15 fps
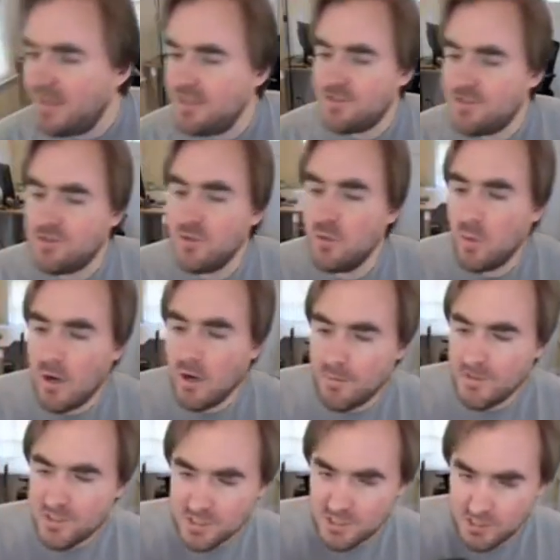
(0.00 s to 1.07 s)
it is
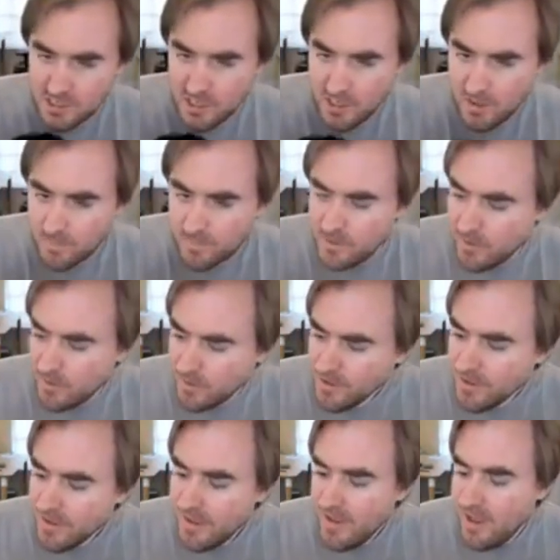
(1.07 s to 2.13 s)
well positioned to help
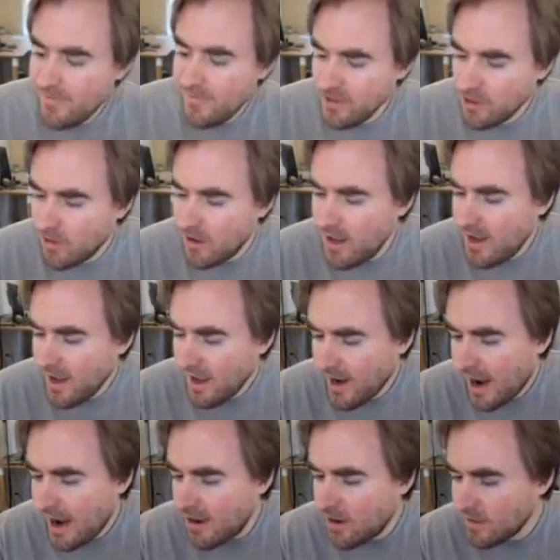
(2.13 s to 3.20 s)
you. If you're at a
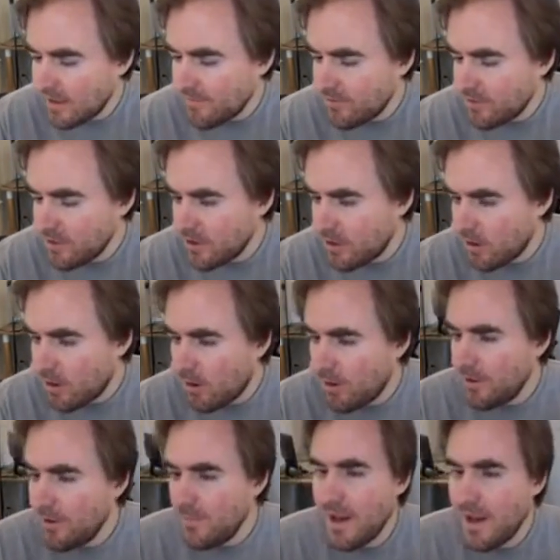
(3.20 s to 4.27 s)
higher level and are
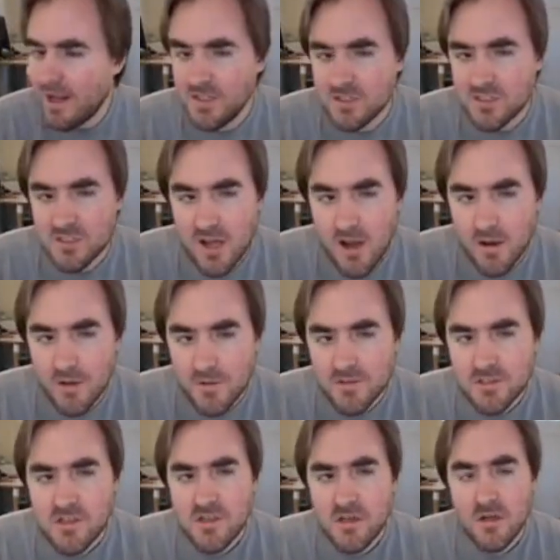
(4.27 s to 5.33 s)
already making
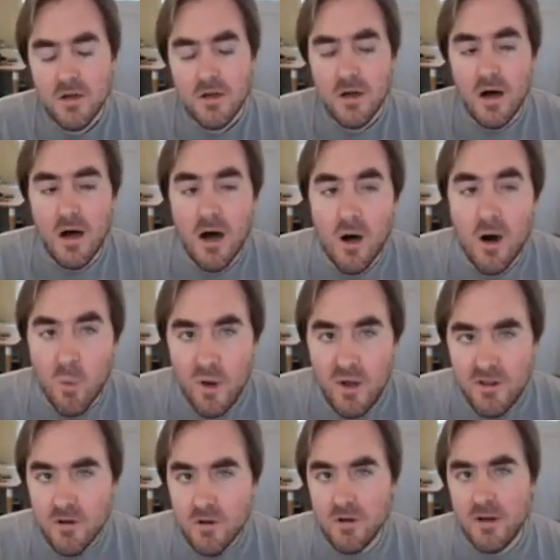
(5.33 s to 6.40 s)
sales
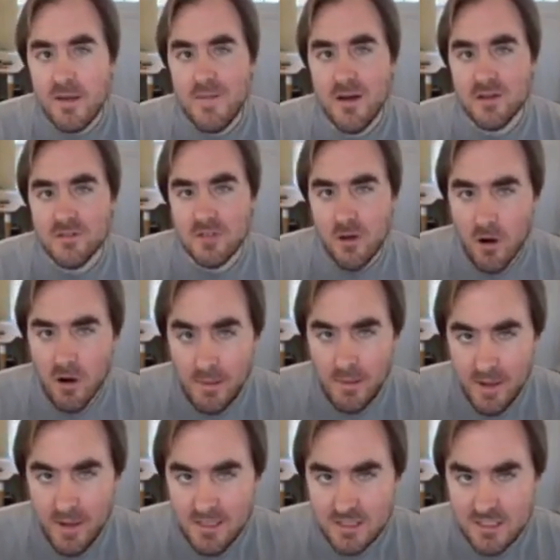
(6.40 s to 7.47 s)
with your emails and
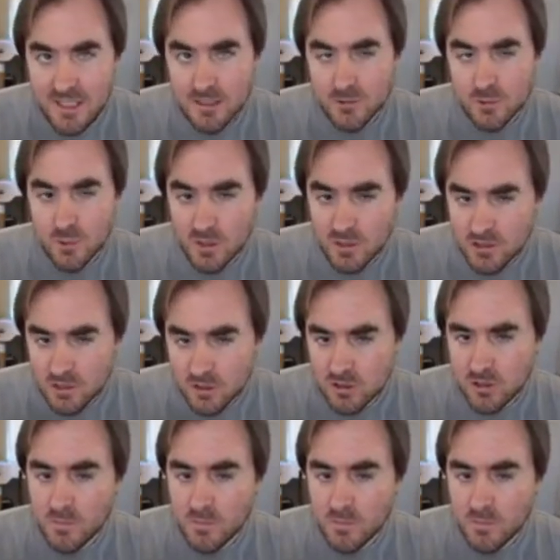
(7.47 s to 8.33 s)
already making sales with